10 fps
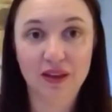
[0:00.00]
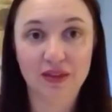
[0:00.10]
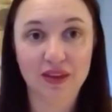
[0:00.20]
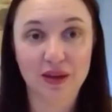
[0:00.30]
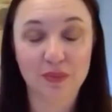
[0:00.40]

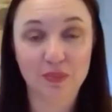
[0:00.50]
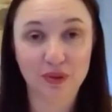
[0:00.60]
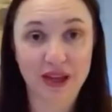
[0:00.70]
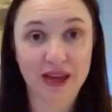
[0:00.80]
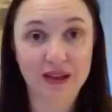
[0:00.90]
the
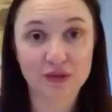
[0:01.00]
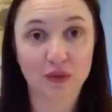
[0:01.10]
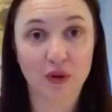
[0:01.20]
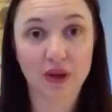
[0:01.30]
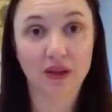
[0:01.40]
plant
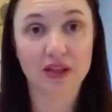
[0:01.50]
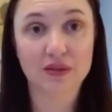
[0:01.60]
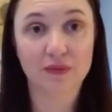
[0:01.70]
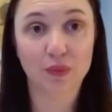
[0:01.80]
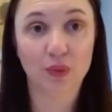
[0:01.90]
growing
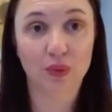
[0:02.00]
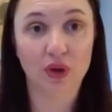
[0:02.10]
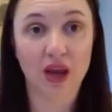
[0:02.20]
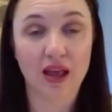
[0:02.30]
less fruit,